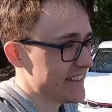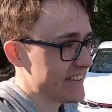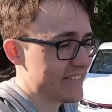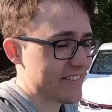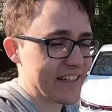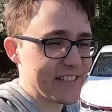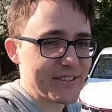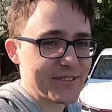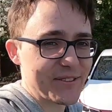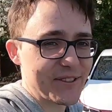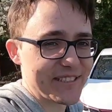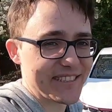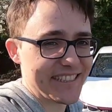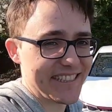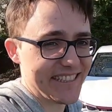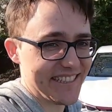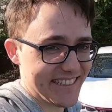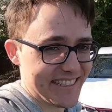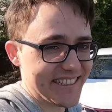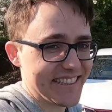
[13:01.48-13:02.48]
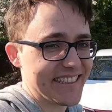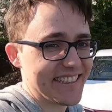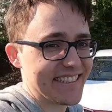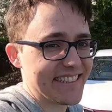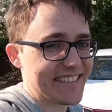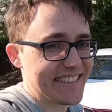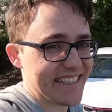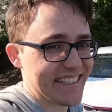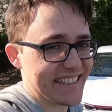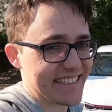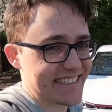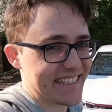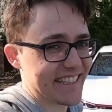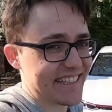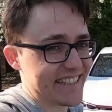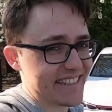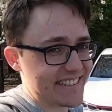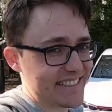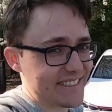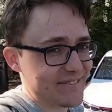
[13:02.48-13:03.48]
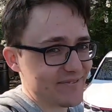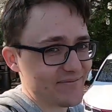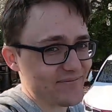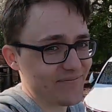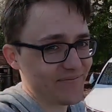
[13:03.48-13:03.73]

Thanks for watching. Cheers, guys.